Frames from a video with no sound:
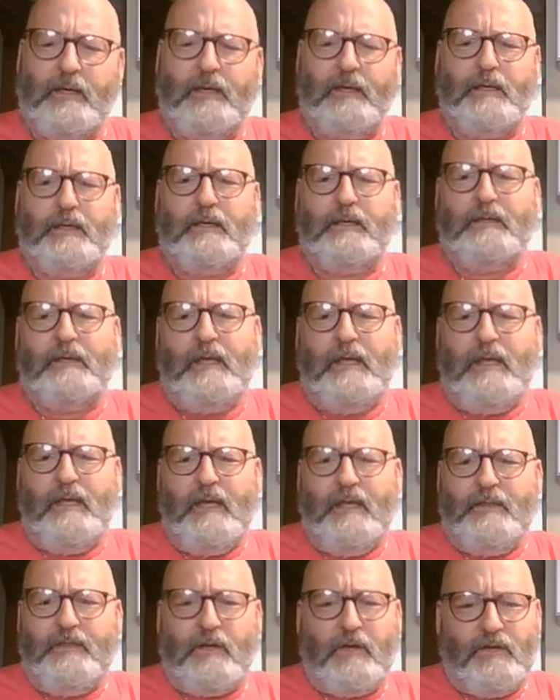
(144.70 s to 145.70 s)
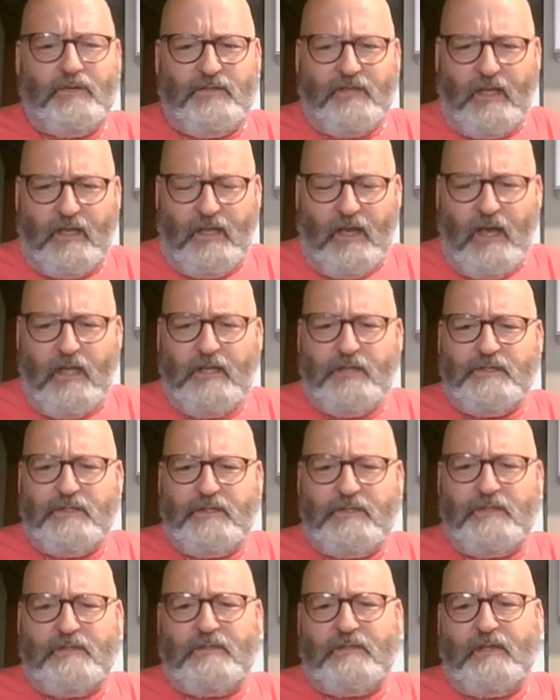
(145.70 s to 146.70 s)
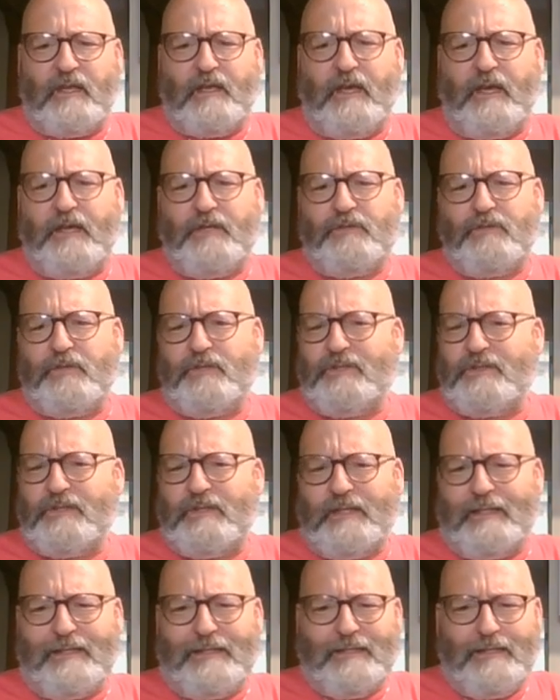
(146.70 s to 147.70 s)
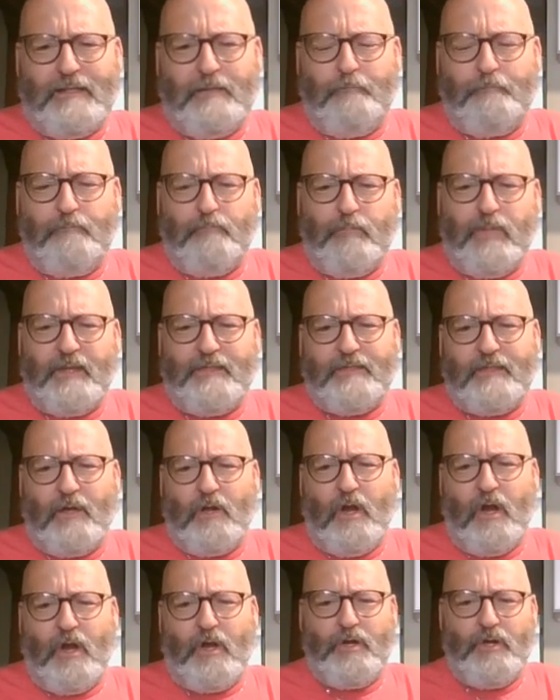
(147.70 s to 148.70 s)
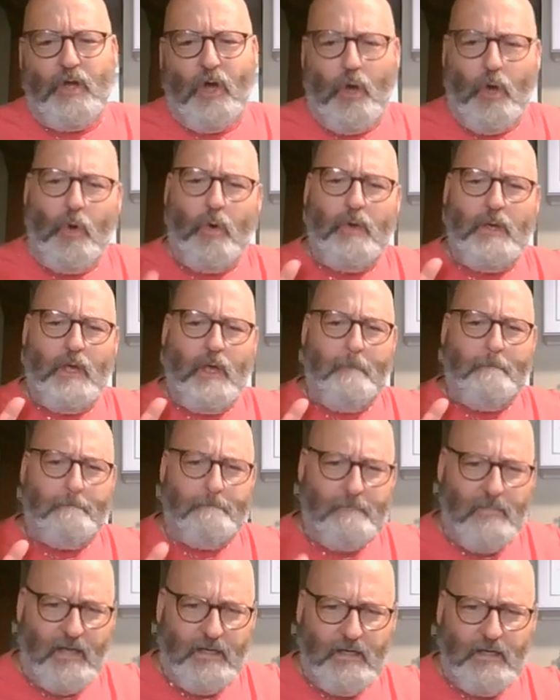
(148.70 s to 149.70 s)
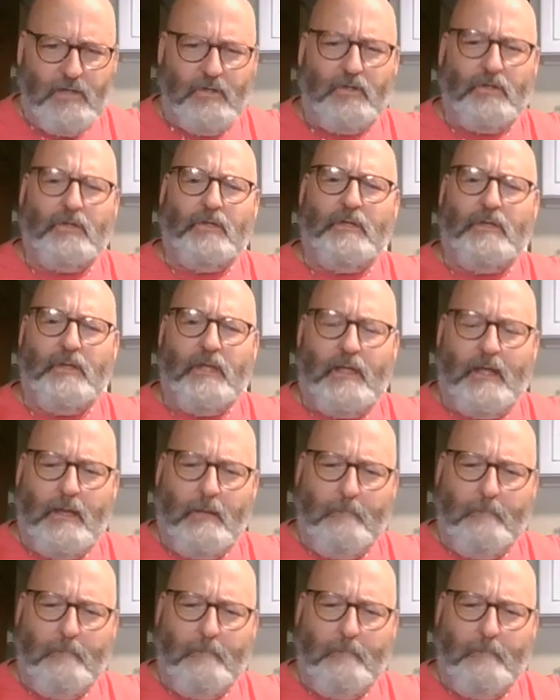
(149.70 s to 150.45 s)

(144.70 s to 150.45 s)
Uh, there are psychologists and psychiatrists, uh, but there are no medical,